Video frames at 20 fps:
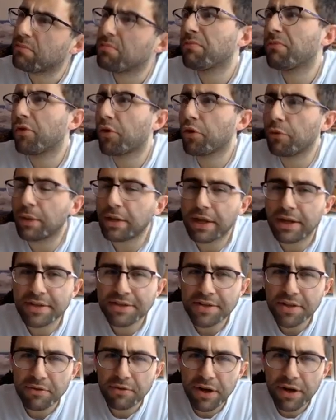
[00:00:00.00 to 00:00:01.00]
Follow me on
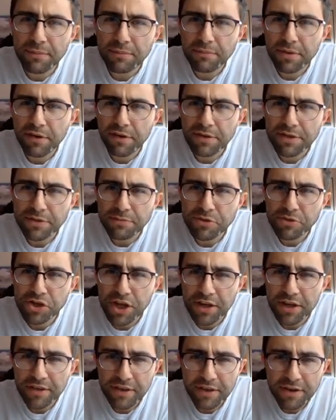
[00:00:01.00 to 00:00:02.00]
Instagram, give me some
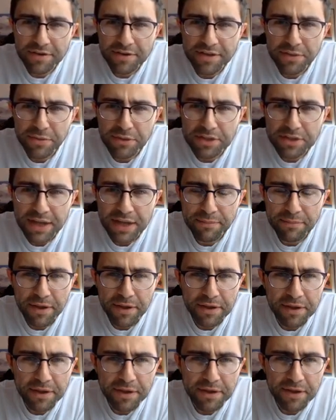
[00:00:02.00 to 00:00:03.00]
chat there, see what's
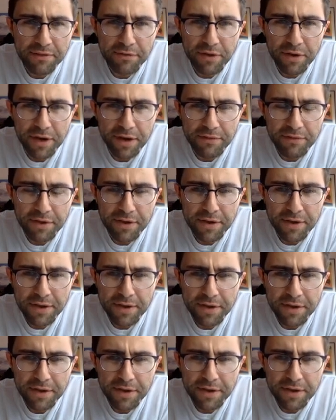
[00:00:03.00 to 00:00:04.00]
happening. If you're holding
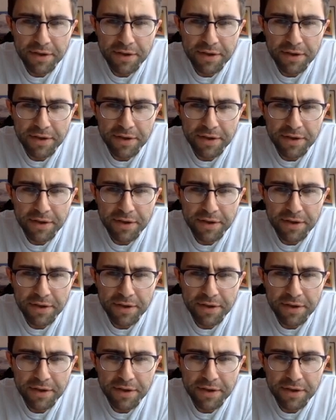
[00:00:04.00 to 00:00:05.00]

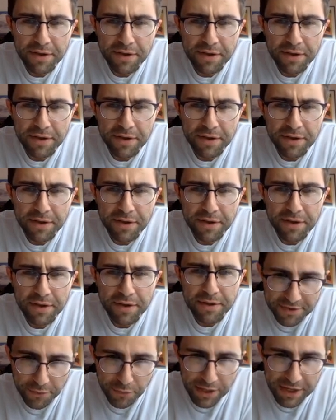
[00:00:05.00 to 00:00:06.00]
any maths parties
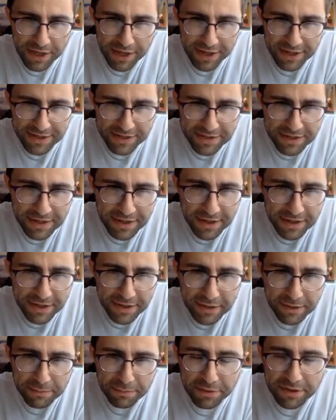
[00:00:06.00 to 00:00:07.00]
at the weekend,
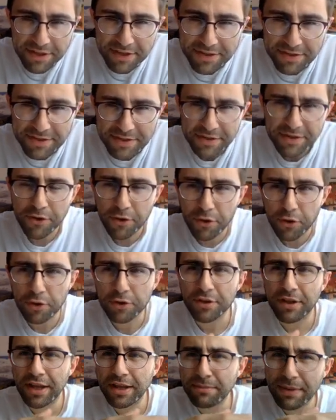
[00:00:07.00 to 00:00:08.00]
please,
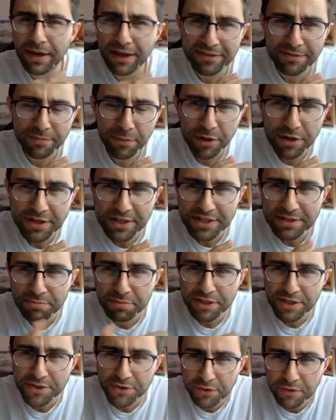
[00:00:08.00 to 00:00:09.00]
online maths parties,
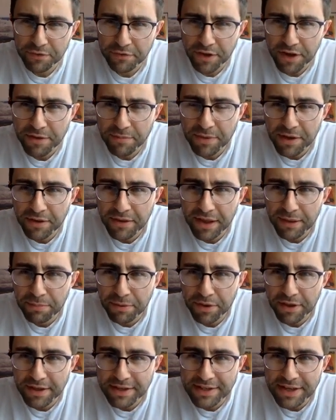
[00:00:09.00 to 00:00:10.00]
please do invite me. I'll
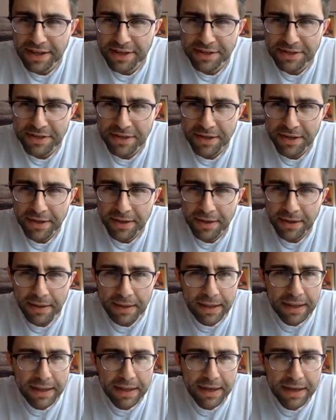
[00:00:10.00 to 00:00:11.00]
happily attend.
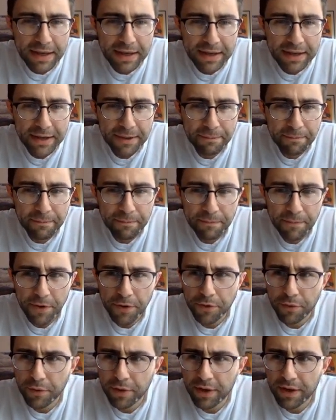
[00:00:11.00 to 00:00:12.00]

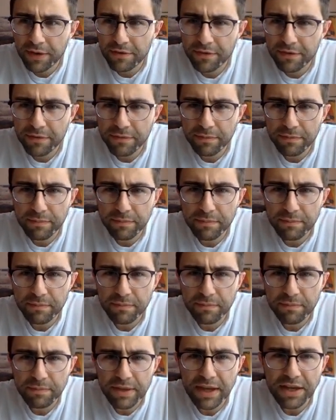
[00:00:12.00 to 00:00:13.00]
Otherwise,
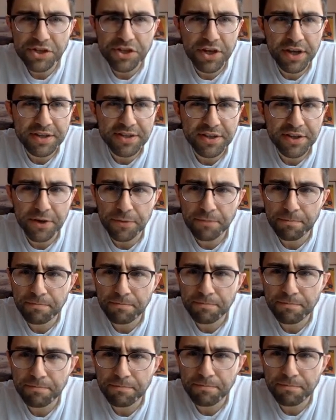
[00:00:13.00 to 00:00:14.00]
catch you guys later.
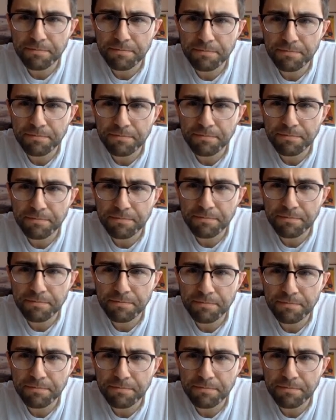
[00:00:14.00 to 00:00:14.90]
Thank you. Bye-bye.